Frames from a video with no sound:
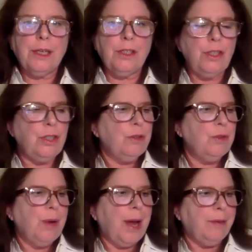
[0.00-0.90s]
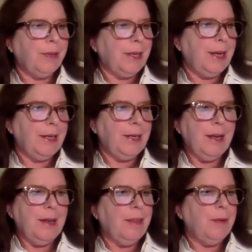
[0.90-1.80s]
And do you advocate
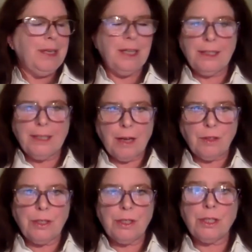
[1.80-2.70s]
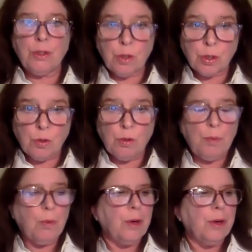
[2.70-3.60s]
that we dig down to the school
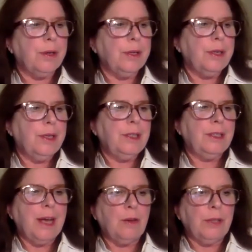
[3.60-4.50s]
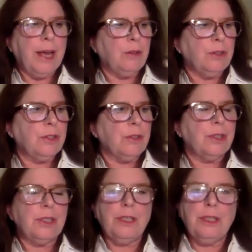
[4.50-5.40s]
board, to town councils?